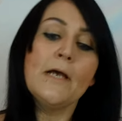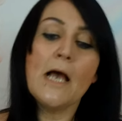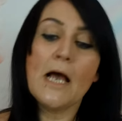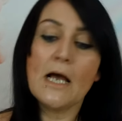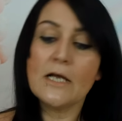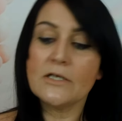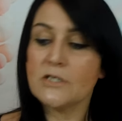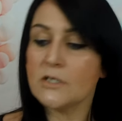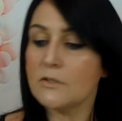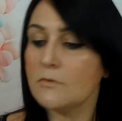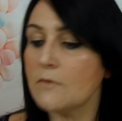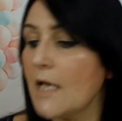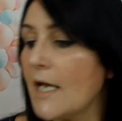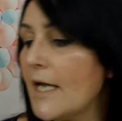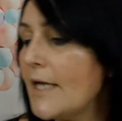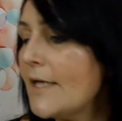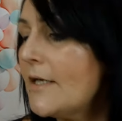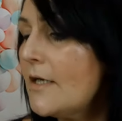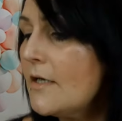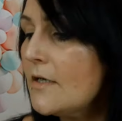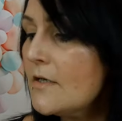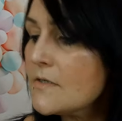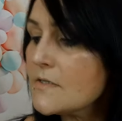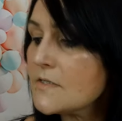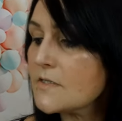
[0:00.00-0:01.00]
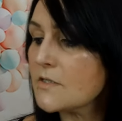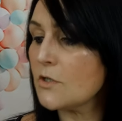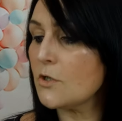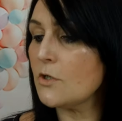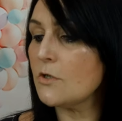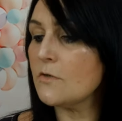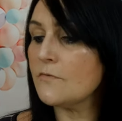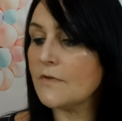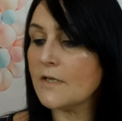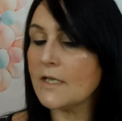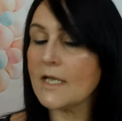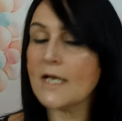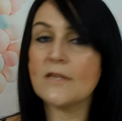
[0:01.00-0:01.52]
I do like her
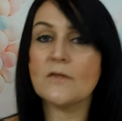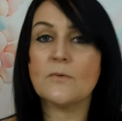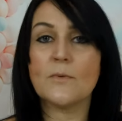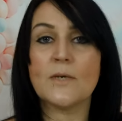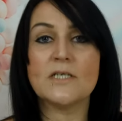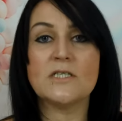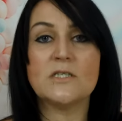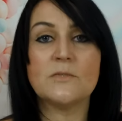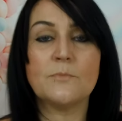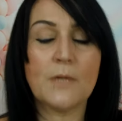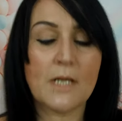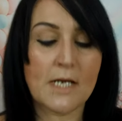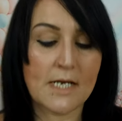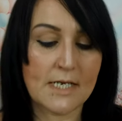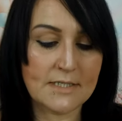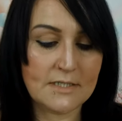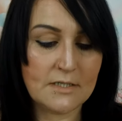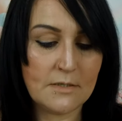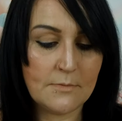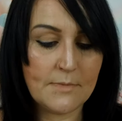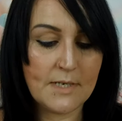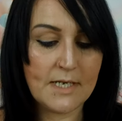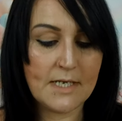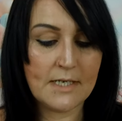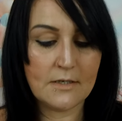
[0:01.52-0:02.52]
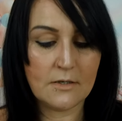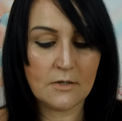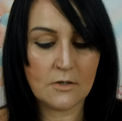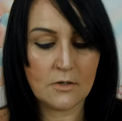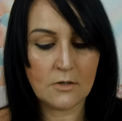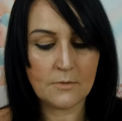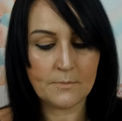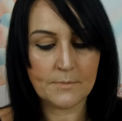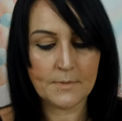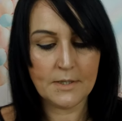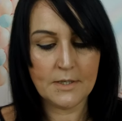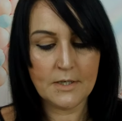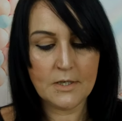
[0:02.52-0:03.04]
stuff. I like the way she applies her
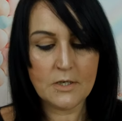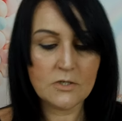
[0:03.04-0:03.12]
makeup.